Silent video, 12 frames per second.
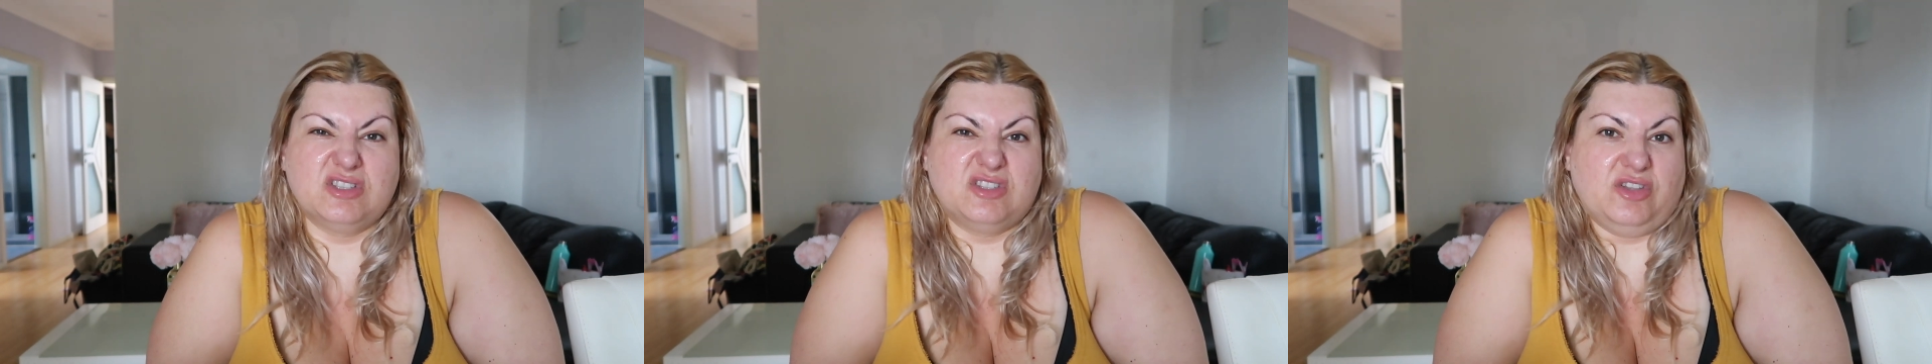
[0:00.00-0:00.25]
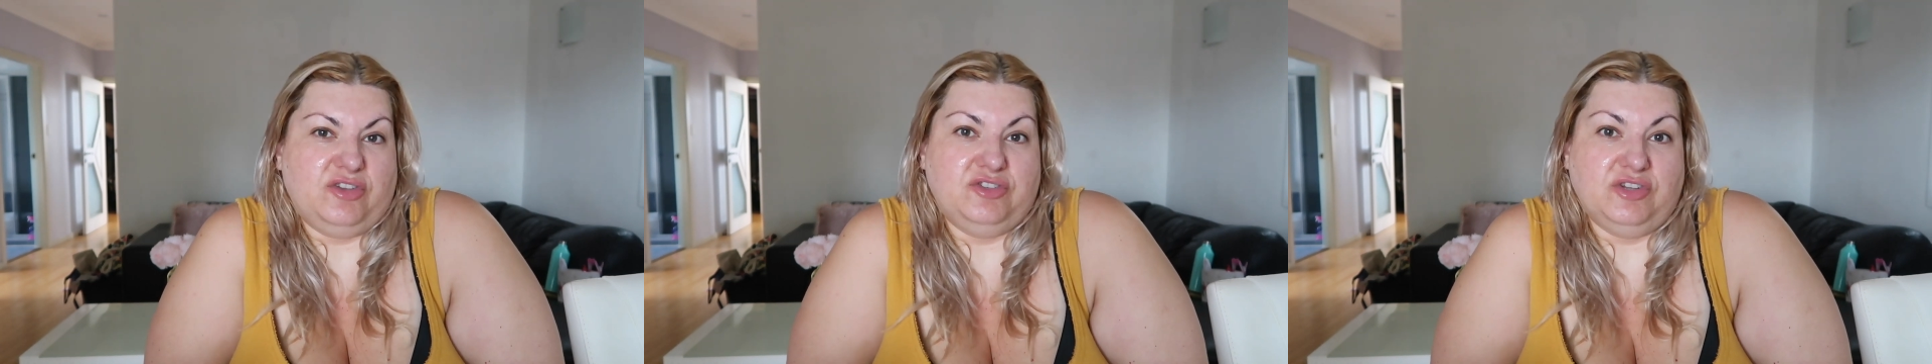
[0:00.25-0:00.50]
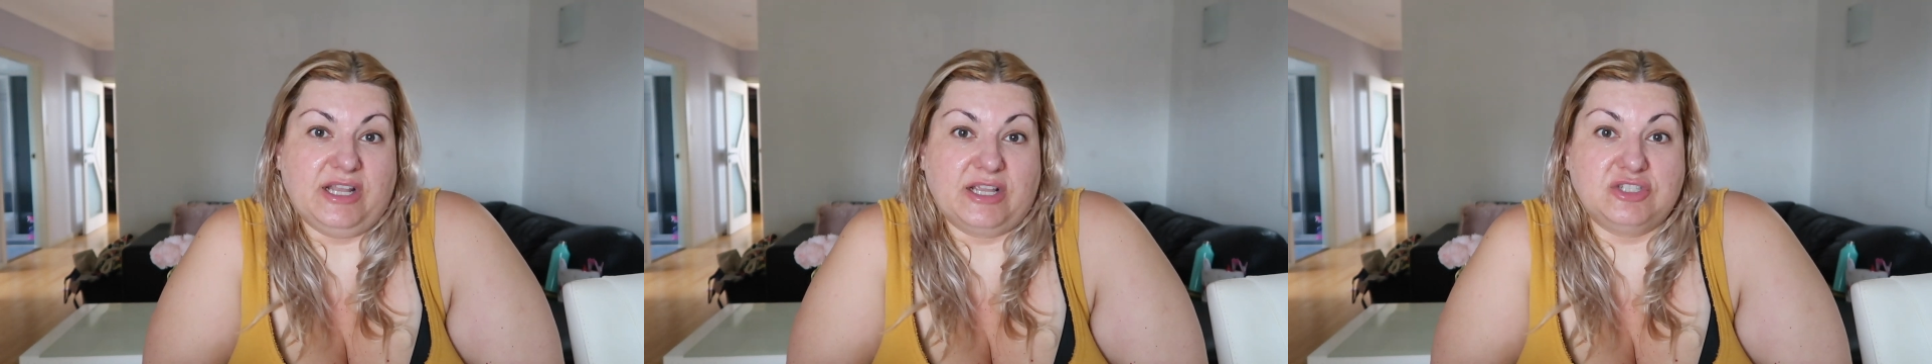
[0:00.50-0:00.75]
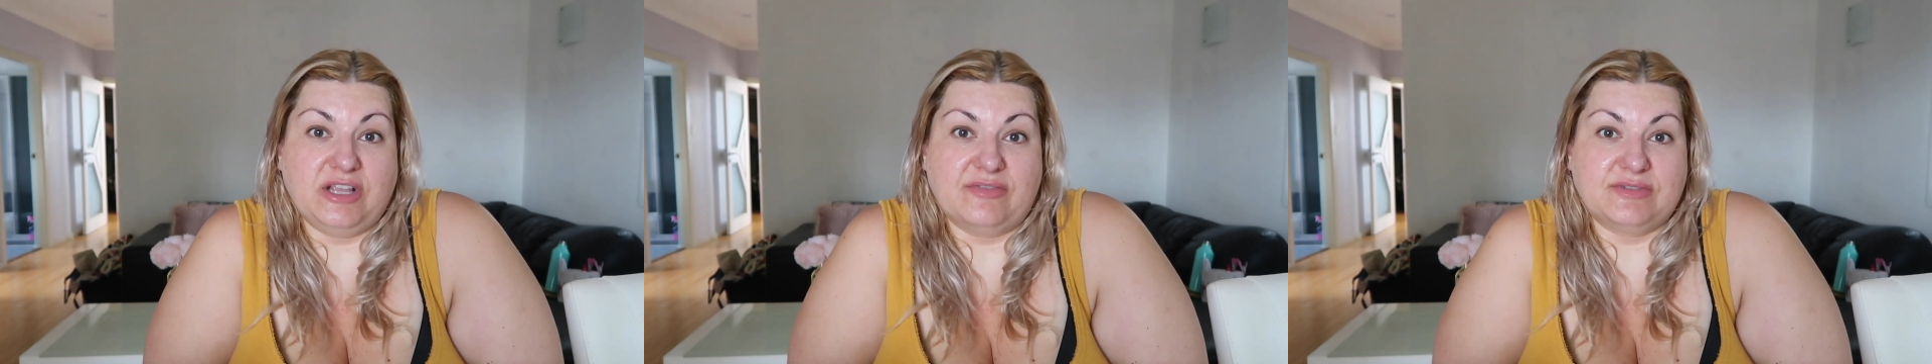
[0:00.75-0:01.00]
so you don't
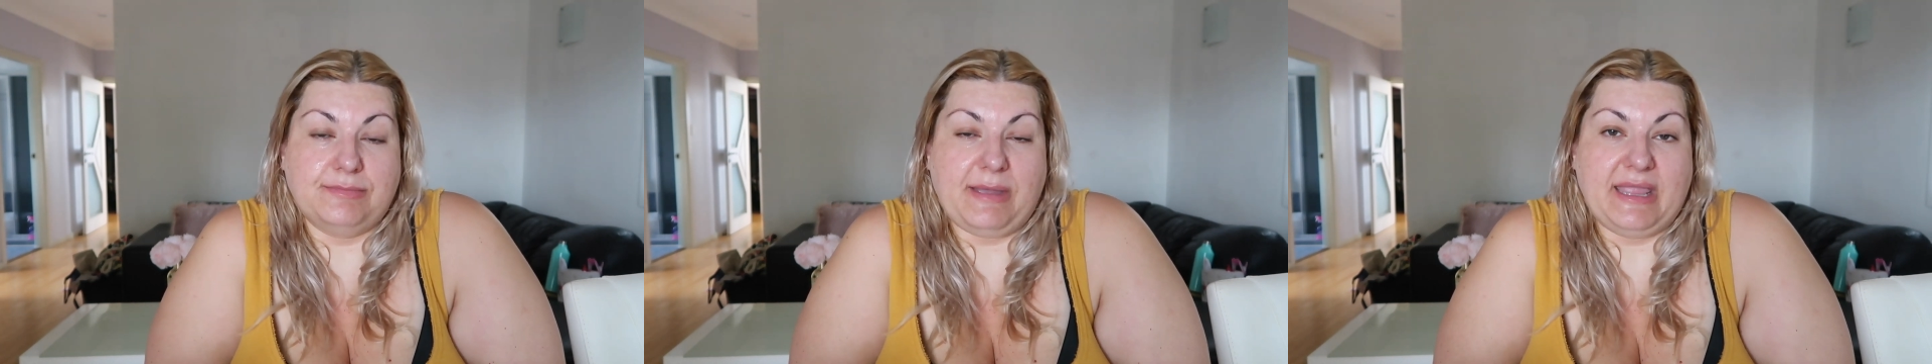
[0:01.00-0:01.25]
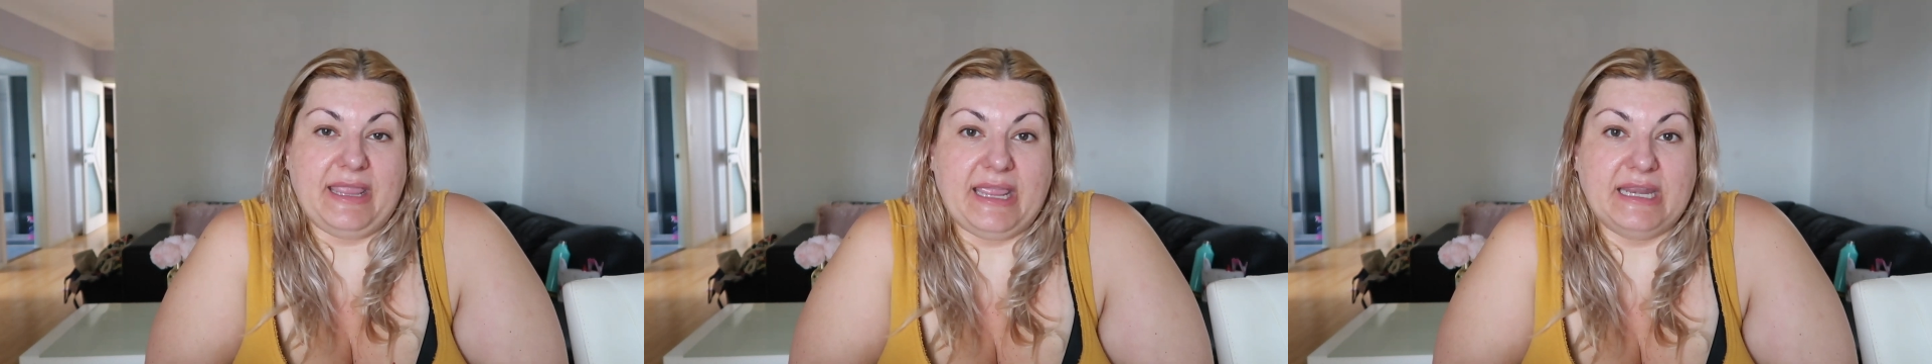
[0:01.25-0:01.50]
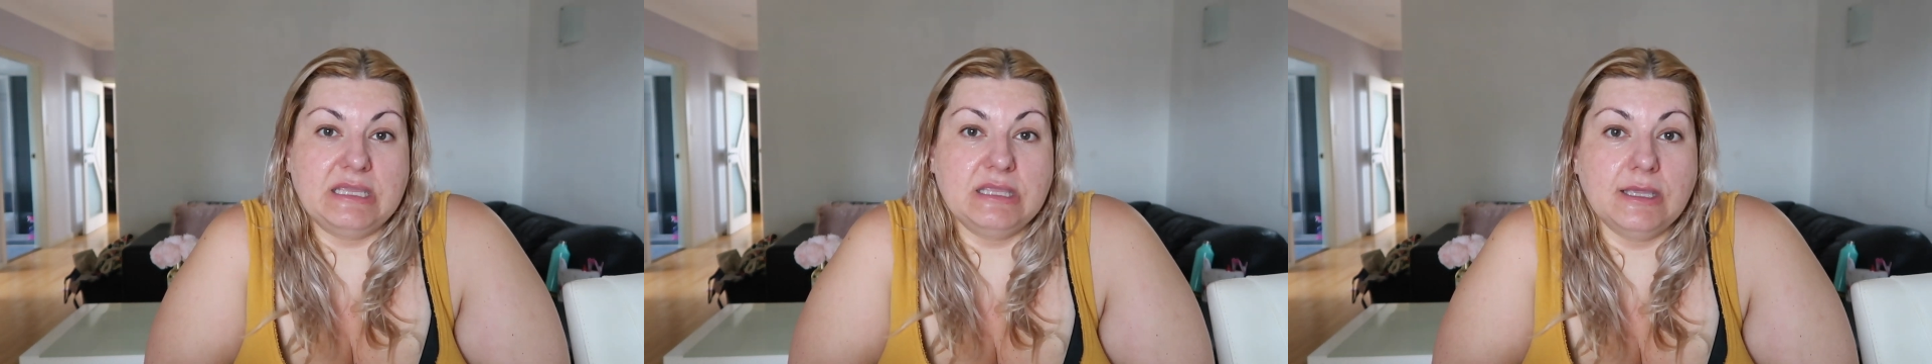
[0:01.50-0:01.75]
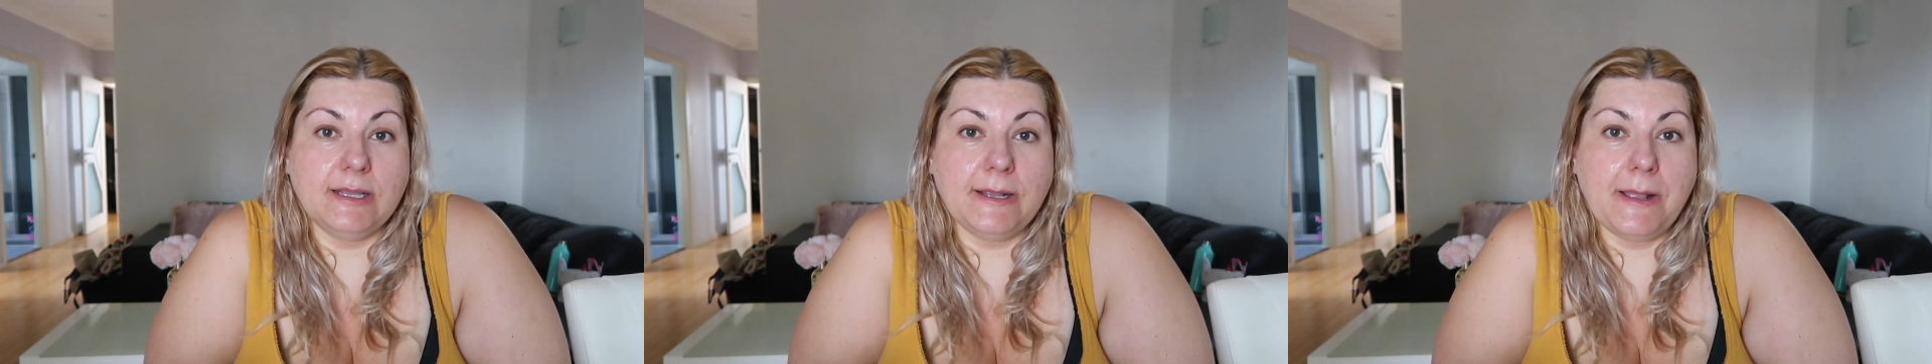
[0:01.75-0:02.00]
actually have to pay
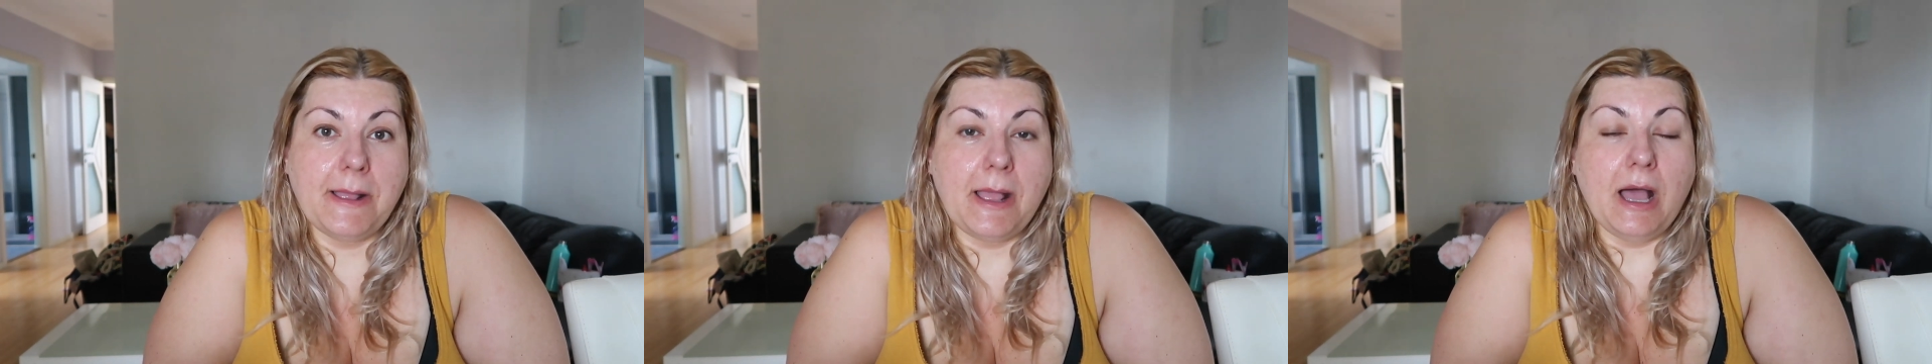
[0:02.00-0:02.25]
anything.